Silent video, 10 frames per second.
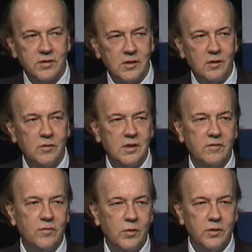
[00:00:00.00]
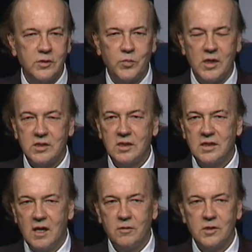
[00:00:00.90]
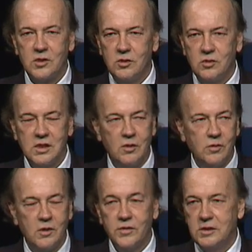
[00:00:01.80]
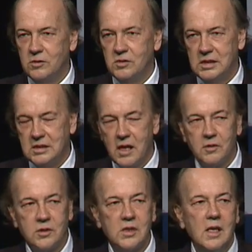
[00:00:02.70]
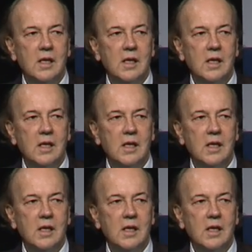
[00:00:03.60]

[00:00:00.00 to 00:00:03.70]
So if oil is priced in dollars and you need oil, then you need dollars.